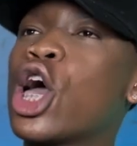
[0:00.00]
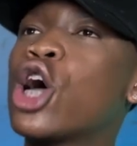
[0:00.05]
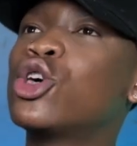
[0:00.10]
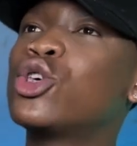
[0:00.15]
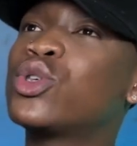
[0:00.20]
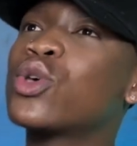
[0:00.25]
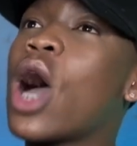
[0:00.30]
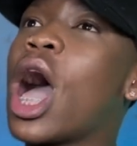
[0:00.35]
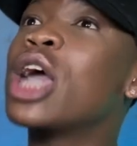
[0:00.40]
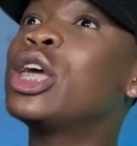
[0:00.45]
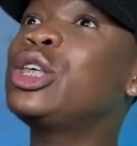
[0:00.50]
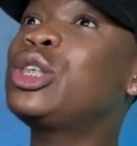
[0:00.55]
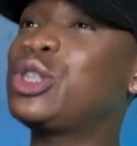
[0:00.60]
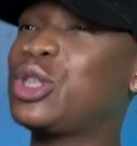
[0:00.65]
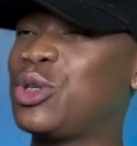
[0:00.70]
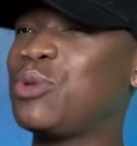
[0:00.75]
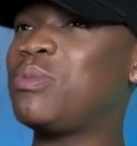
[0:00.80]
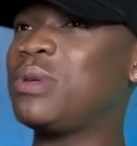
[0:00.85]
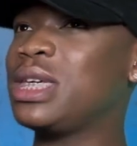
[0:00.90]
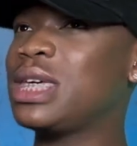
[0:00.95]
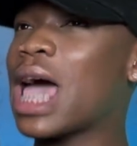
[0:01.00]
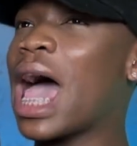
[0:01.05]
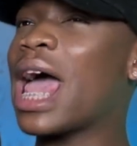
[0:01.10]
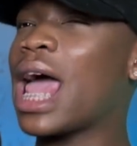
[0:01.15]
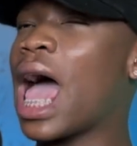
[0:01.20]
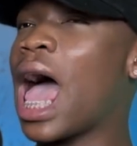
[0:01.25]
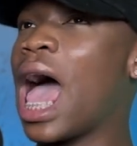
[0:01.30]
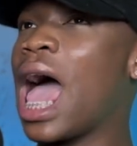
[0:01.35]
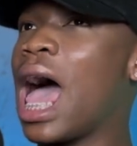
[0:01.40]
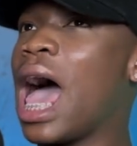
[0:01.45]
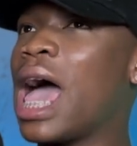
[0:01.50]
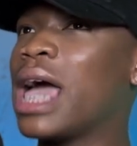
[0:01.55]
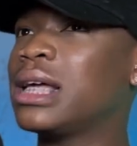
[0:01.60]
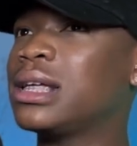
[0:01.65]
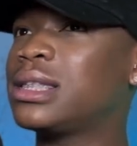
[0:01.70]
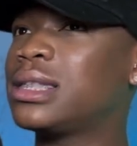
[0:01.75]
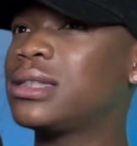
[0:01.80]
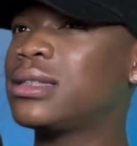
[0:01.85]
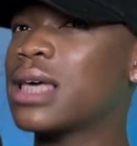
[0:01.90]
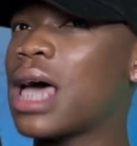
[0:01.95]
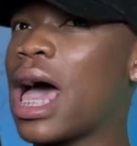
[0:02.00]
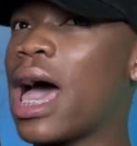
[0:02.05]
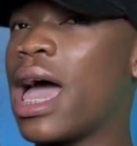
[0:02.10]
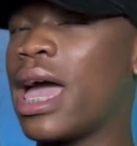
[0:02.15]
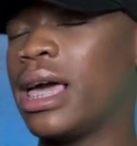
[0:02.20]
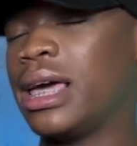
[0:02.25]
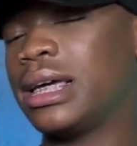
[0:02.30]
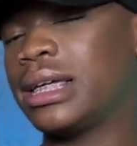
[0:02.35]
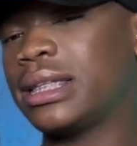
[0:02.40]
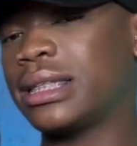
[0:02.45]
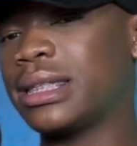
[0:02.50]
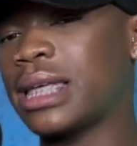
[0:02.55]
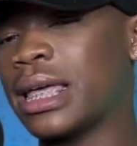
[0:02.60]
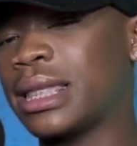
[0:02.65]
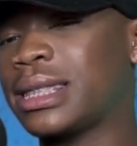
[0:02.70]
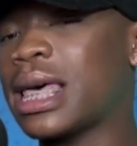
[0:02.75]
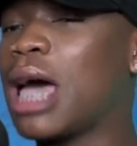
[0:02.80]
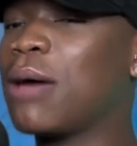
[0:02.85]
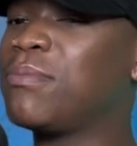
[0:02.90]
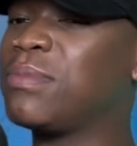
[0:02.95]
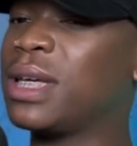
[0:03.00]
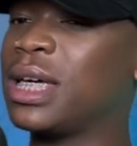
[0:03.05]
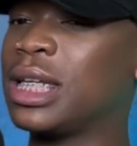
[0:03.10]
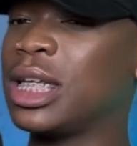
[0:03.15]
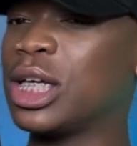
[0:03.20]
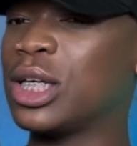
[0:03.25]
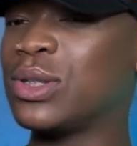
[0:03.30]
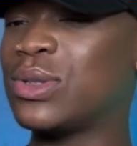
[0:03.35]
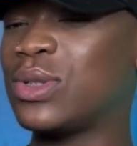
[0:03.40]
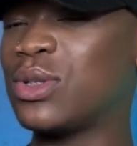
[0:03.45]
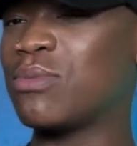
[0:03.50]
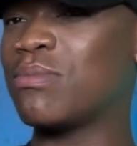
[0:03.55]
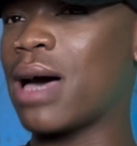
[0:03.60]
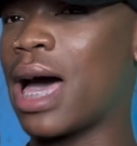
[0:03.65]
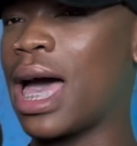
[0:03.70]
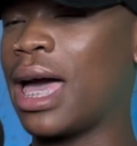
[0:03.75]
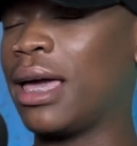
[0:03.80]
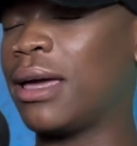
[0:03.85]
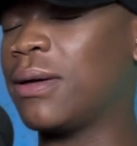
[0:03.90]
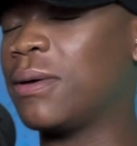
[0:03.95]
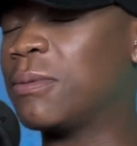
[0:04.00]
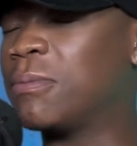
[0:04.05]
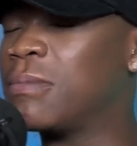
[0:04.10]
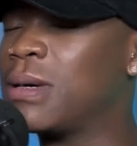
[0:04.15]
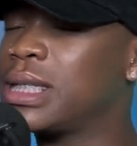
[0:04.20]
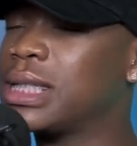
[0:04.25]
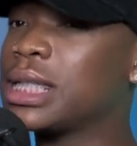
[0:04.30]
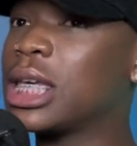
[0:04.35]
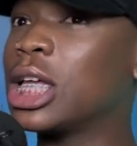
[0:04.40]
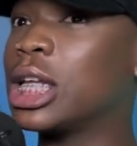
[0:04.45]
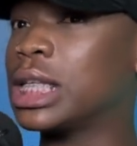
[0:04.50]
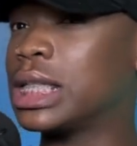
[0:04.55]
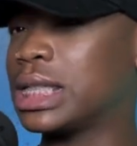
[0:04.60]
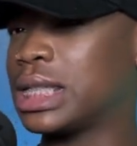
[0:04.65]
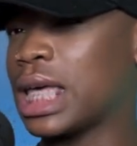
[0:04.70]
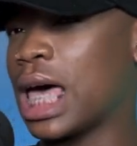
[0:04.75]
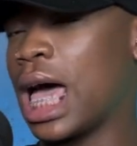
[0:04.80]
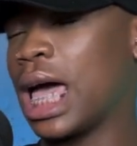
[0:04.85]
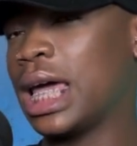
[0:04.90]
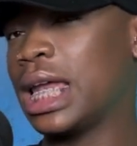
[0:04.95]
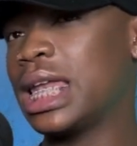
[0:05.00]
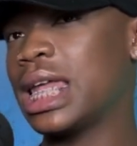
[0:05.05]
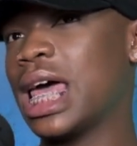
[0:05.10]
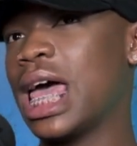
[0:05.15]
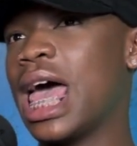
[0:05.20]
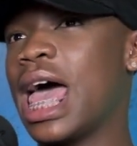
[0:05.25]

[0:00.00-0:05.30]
So I used to be, I tapped into my masculine side,